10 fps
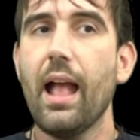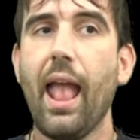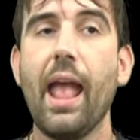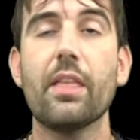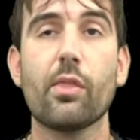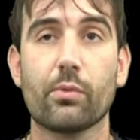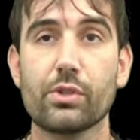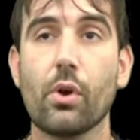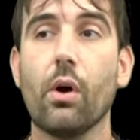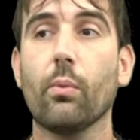And the
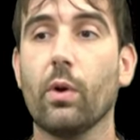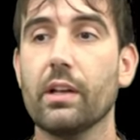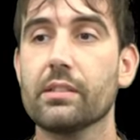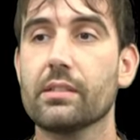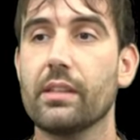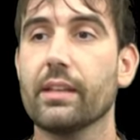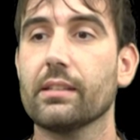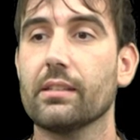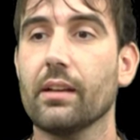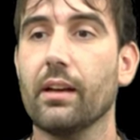result was
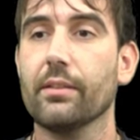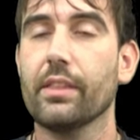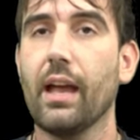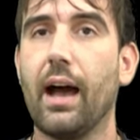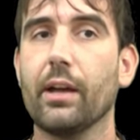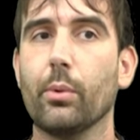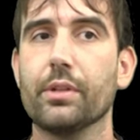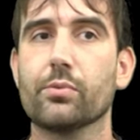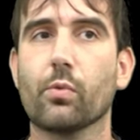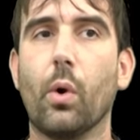that uh, the
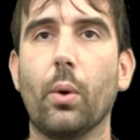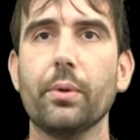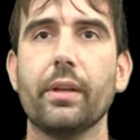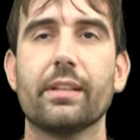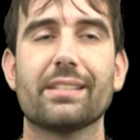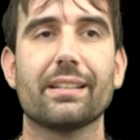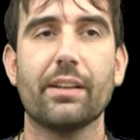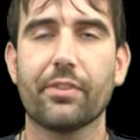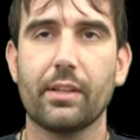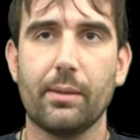Iowas rolled
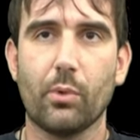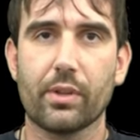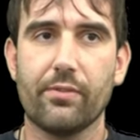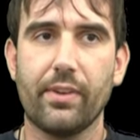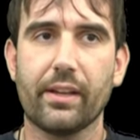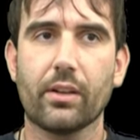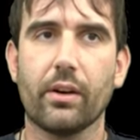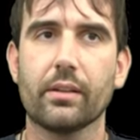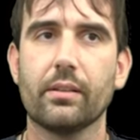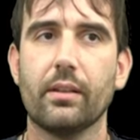significantly more than
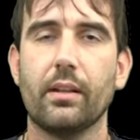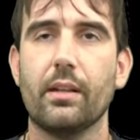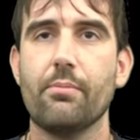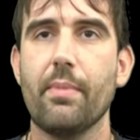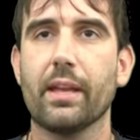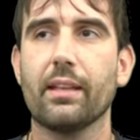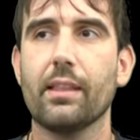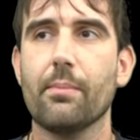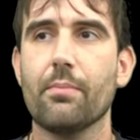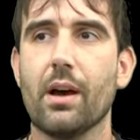Vanguard, making
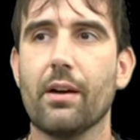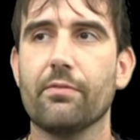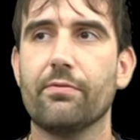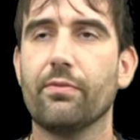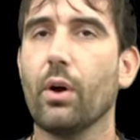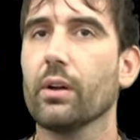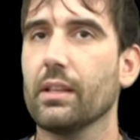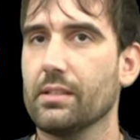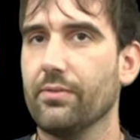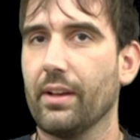them uh, far
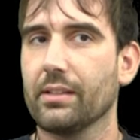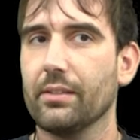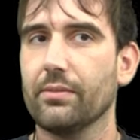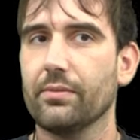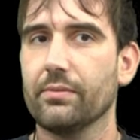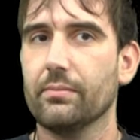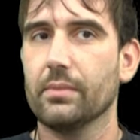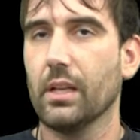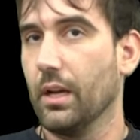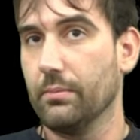less effective
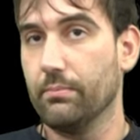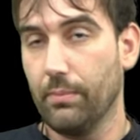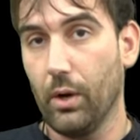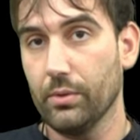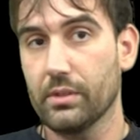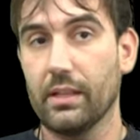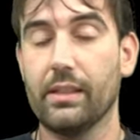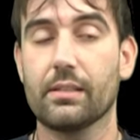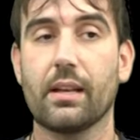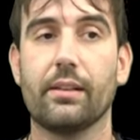gun boats in
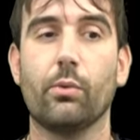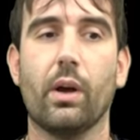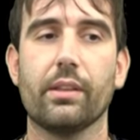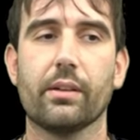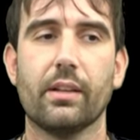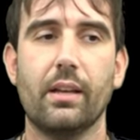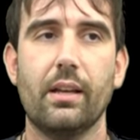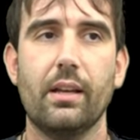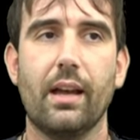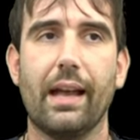this kind of weather.
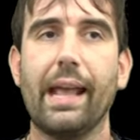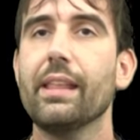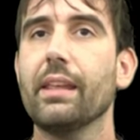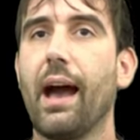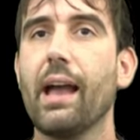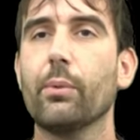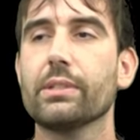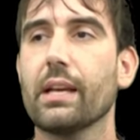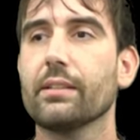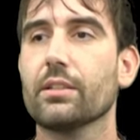Uh, and the
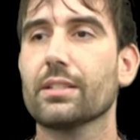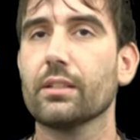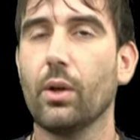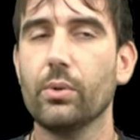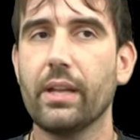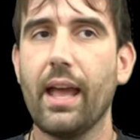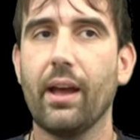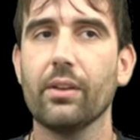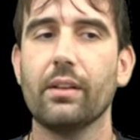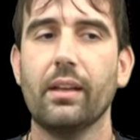Iowas had to slow
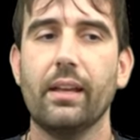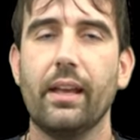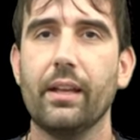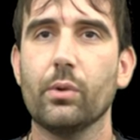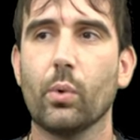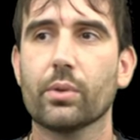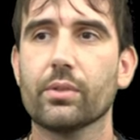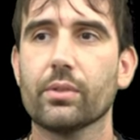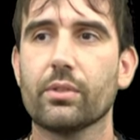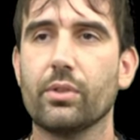down in
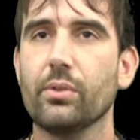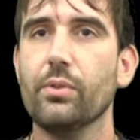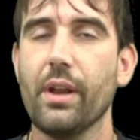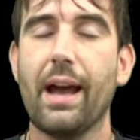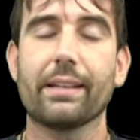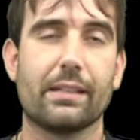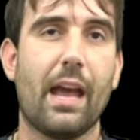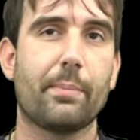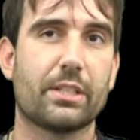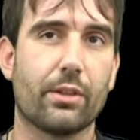order to not
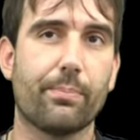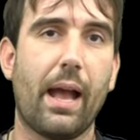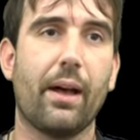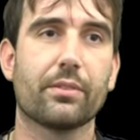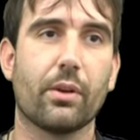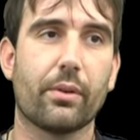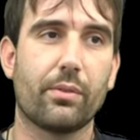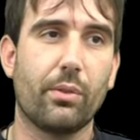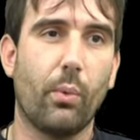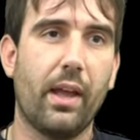damage their bows going
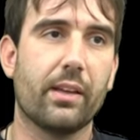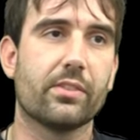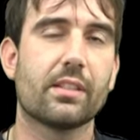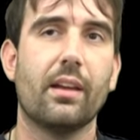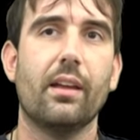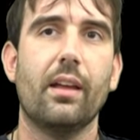through the waves.